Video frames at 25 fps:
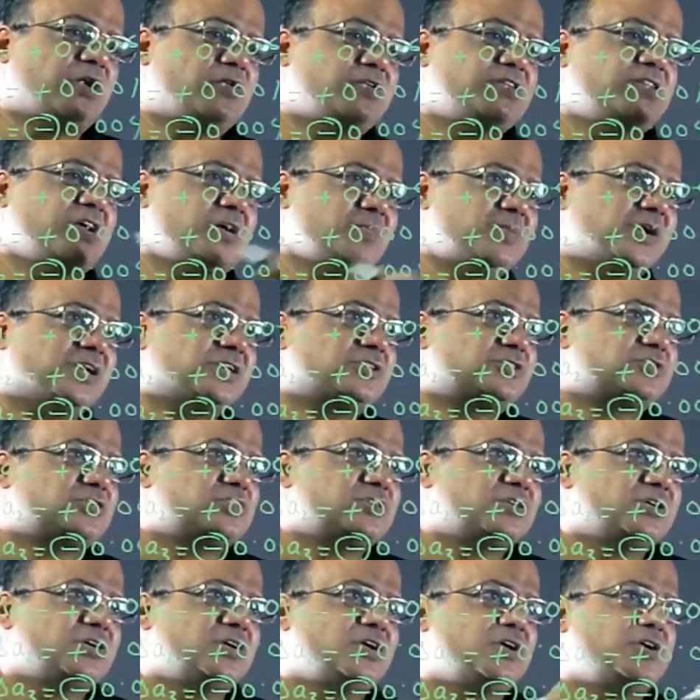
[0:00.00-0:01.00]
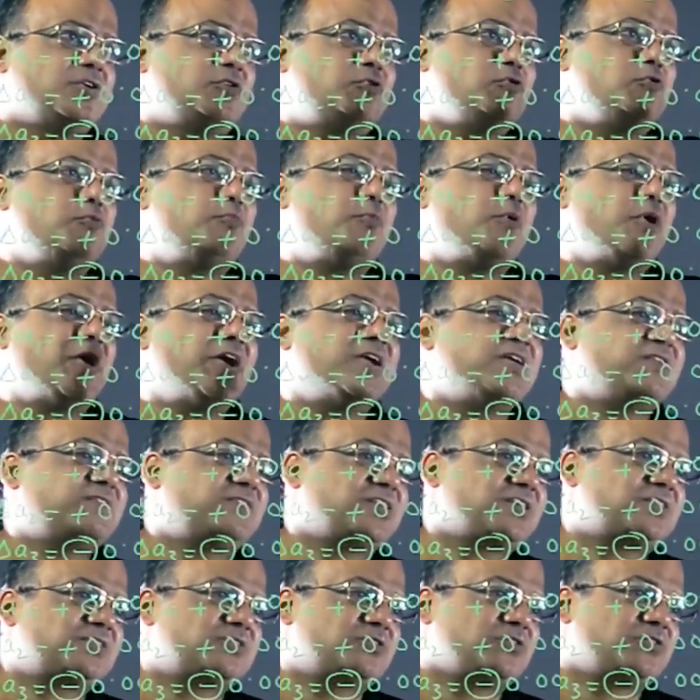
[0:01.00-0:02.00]
value is how much?
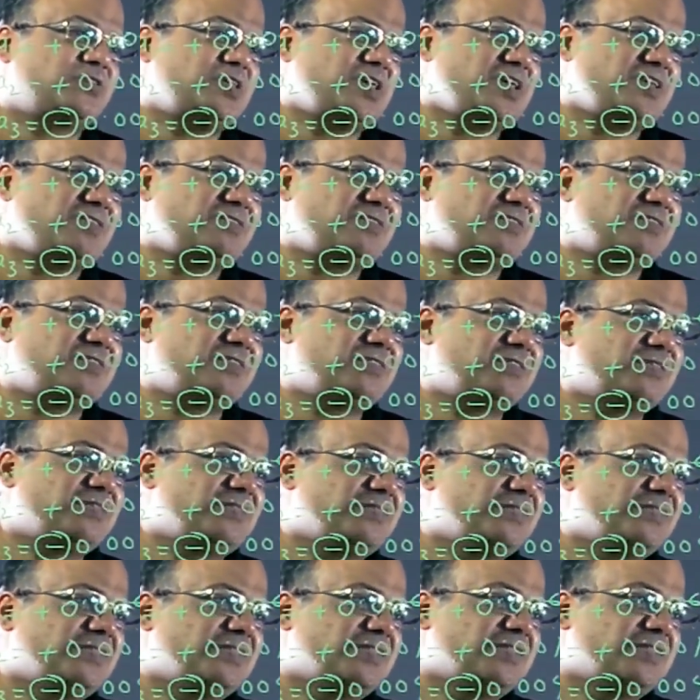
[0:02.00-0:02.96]
2.626.